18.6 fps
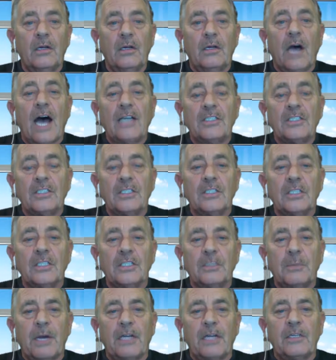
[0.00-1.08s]
I still
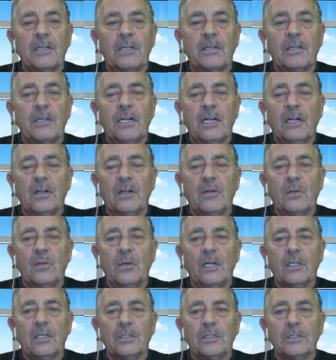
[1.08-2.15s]
expect it to hear the
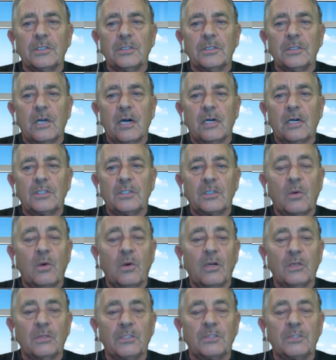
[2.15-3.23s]
wheels
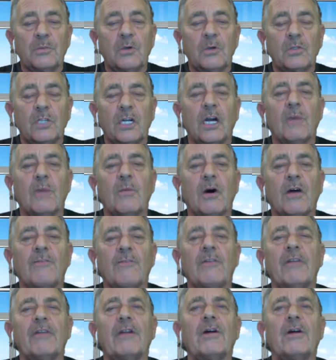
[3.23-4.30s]
squeal, smoke to come off
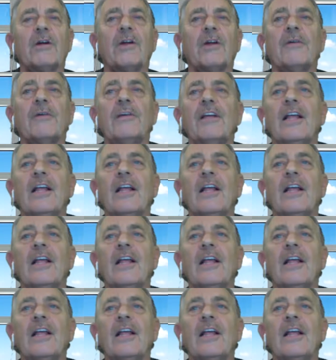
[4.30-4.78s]
of it, although